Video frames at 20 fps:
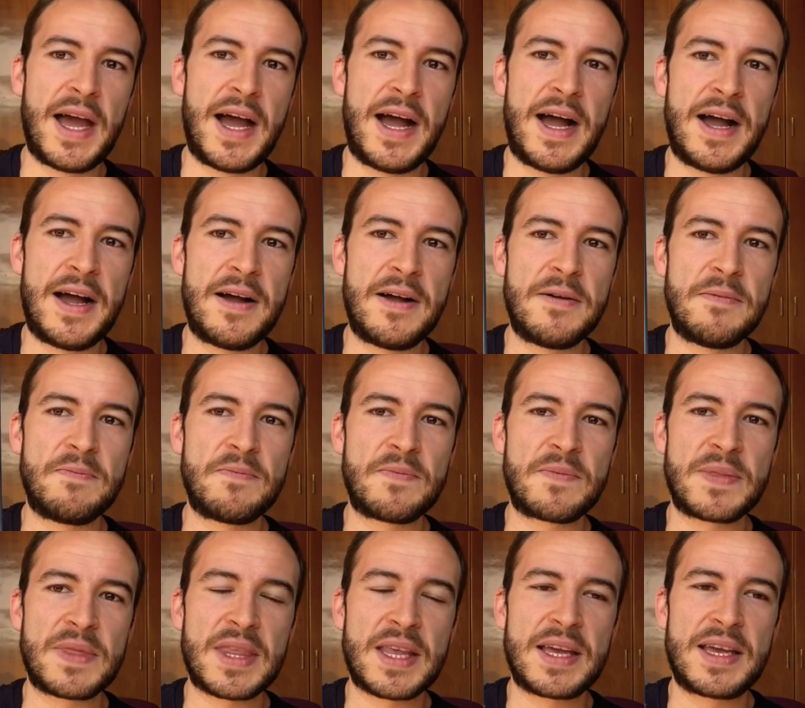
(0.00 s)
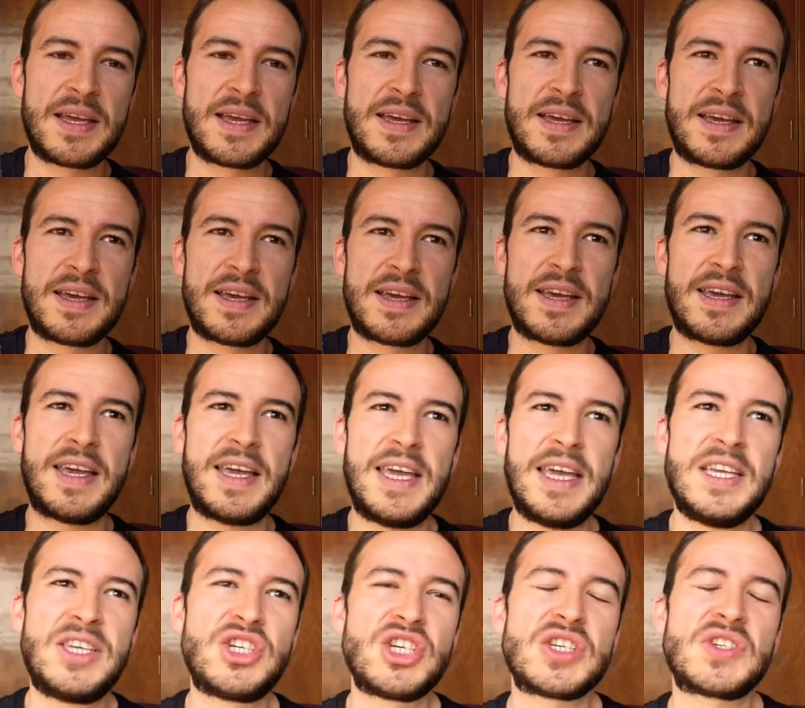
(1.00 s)

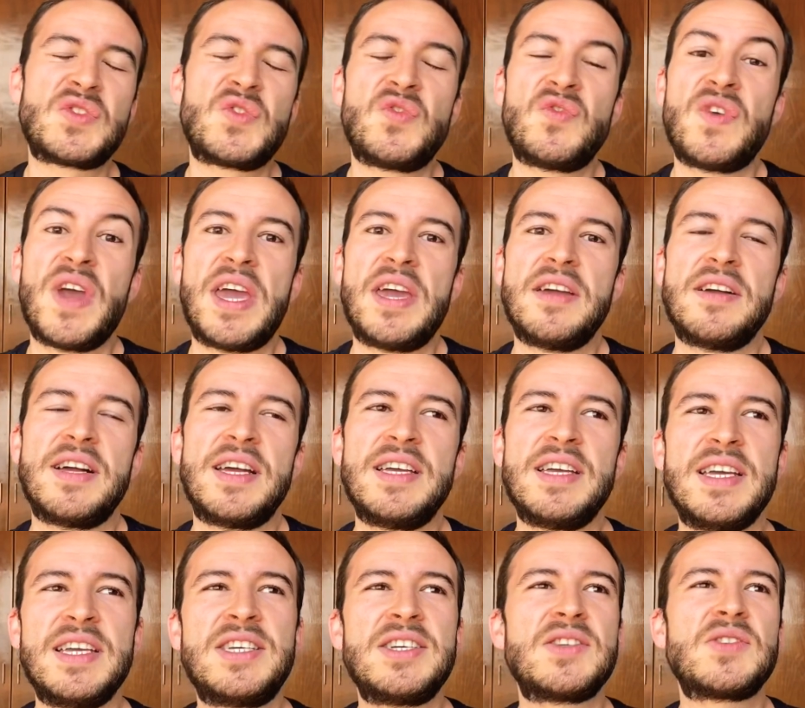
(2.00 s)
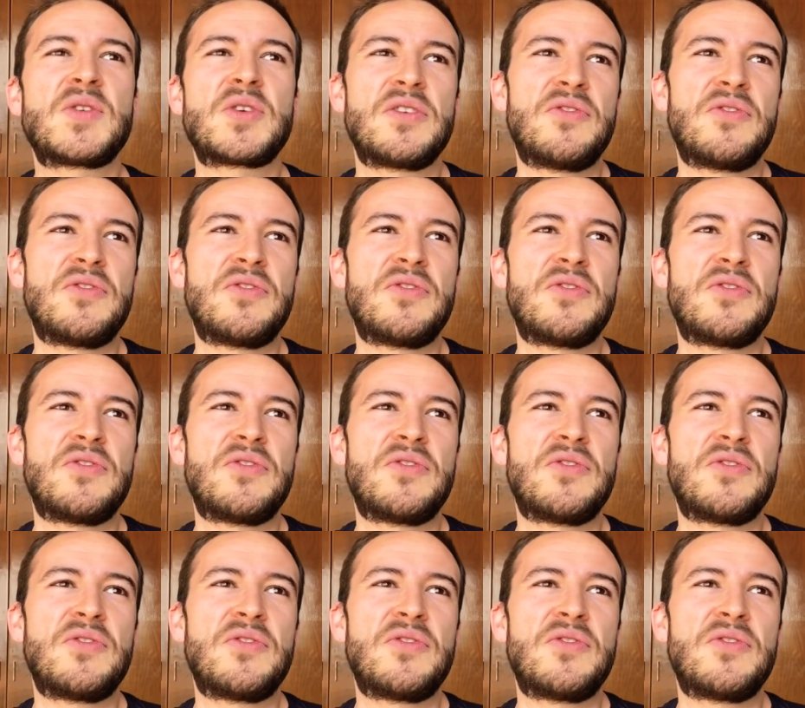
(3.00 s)
it just sort